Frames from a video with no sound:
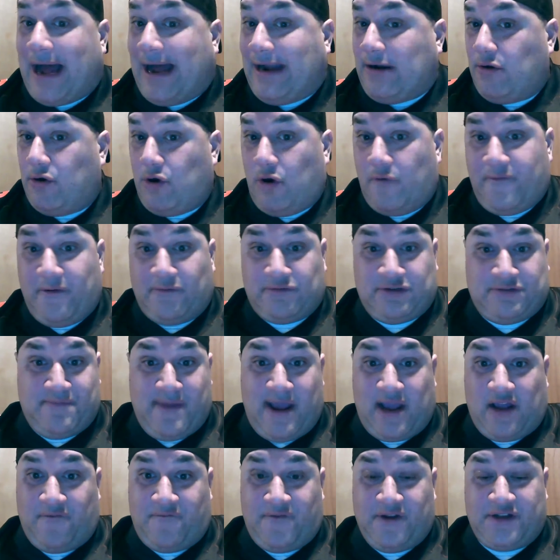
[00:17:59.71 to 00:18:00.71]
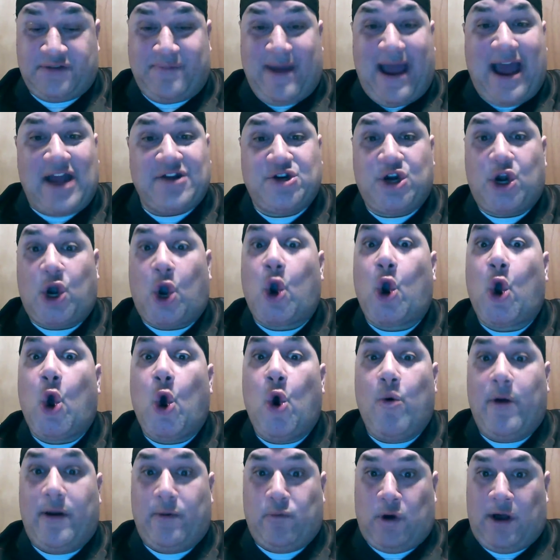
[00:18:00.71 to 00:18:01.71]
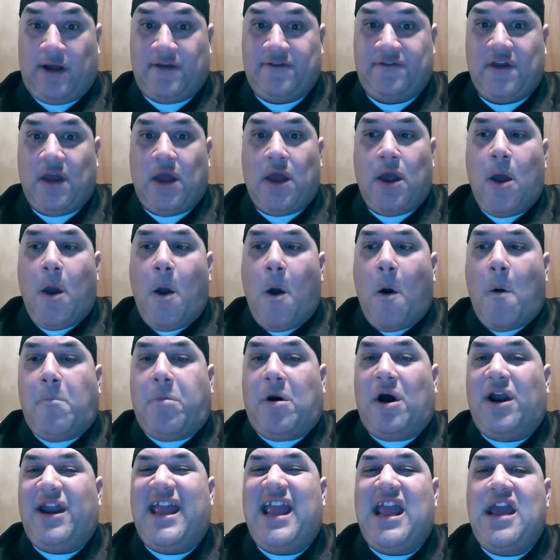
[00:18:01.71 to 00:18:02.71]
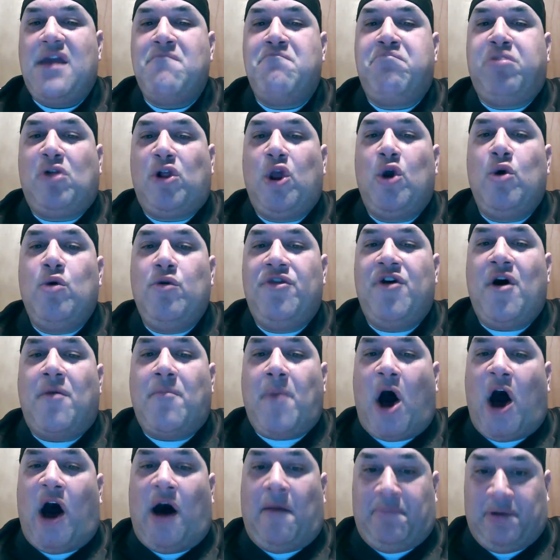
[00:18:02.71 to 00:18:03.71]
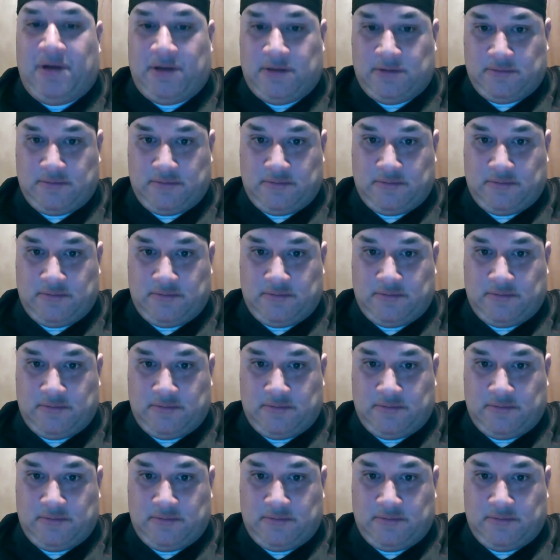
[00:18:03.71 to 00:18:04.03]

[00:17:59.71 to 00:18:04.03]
I don't know if it was Minkah Fitzpatrick or who it was, but he blew them up.